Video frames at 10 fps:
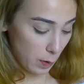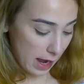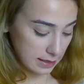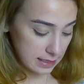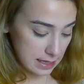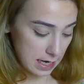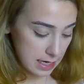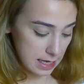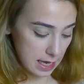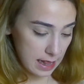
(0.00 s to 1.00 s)
the wax and the
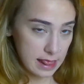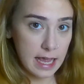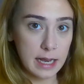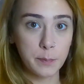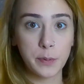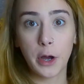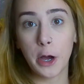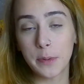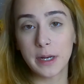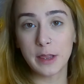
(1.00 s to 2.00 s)
honey, and then
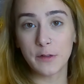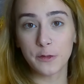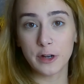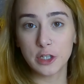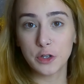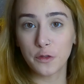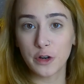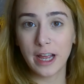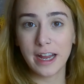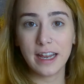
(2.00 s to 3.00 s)
pop it in the fridge
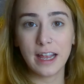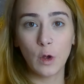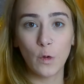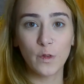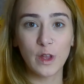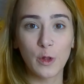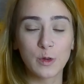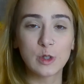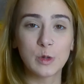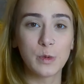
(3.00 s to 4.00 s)
overnight, and hopefully
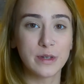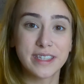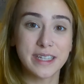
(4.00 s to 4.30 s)
those two will